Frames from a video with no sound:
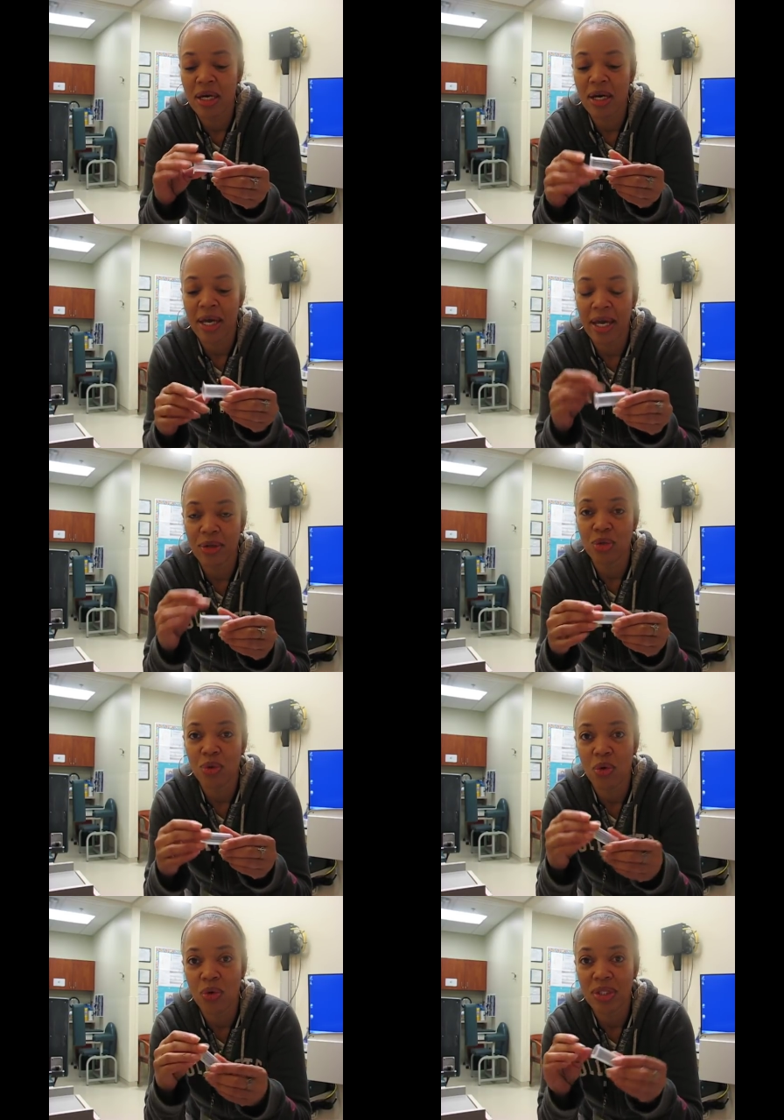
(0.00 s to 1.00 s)
a
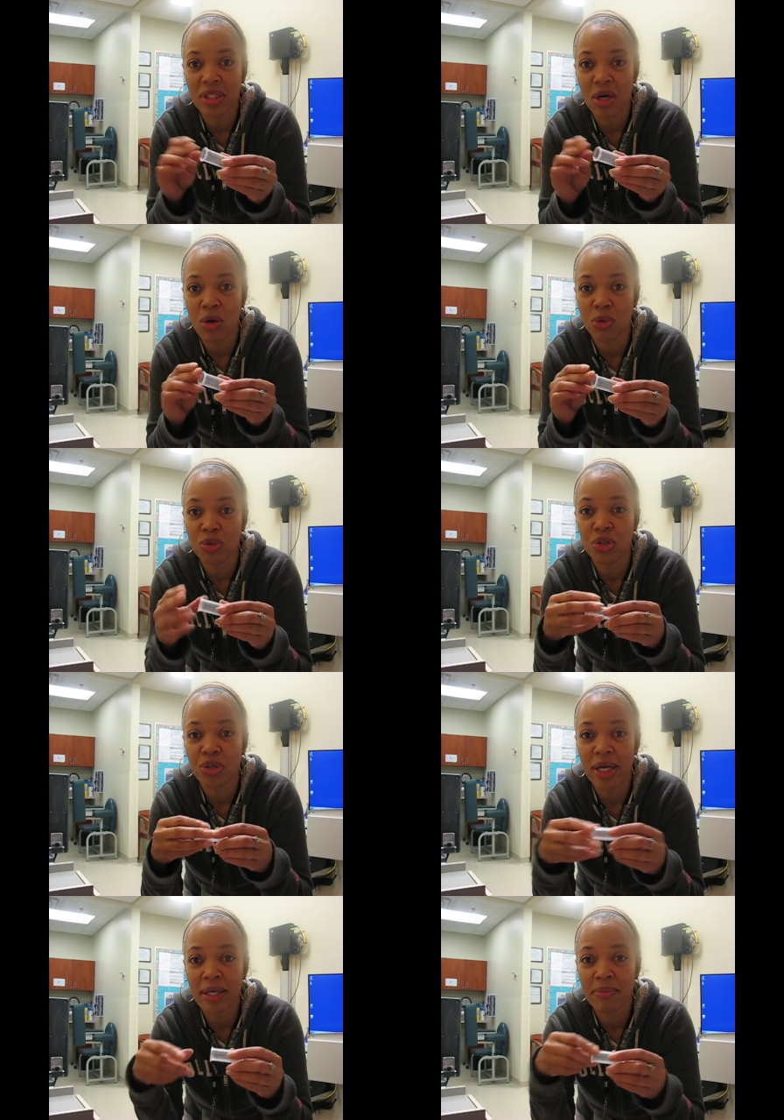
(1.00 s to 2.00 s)
handle on the
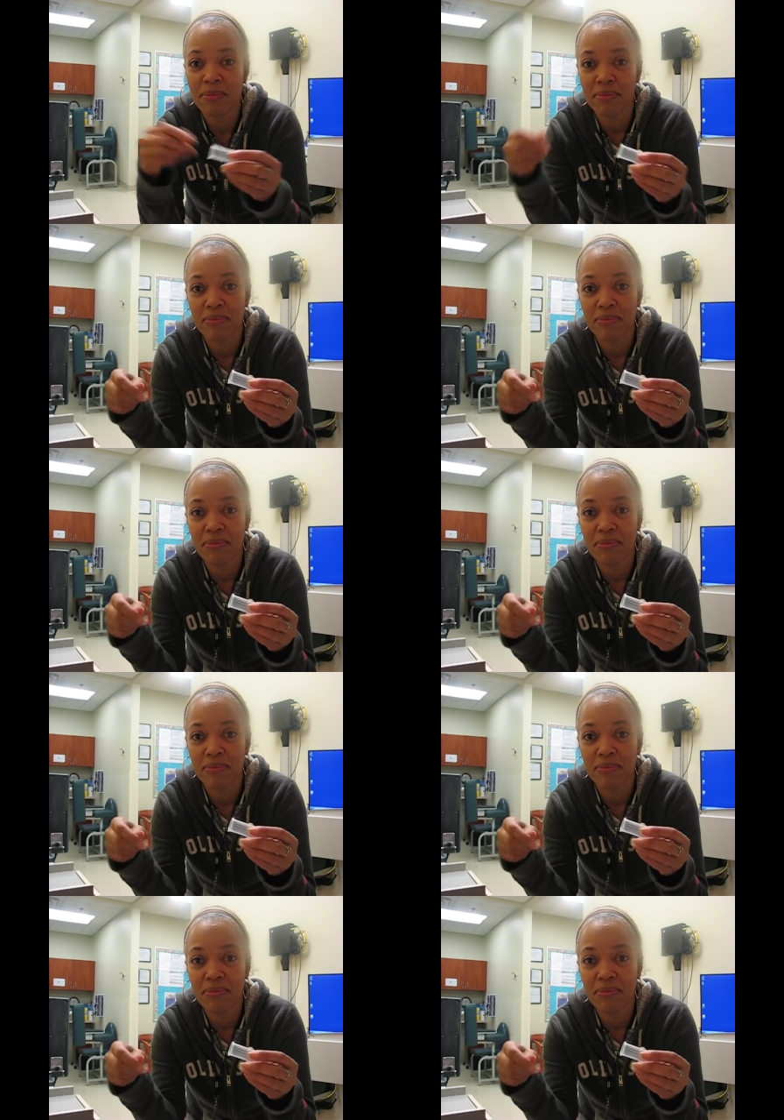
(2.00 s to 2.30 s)
holder and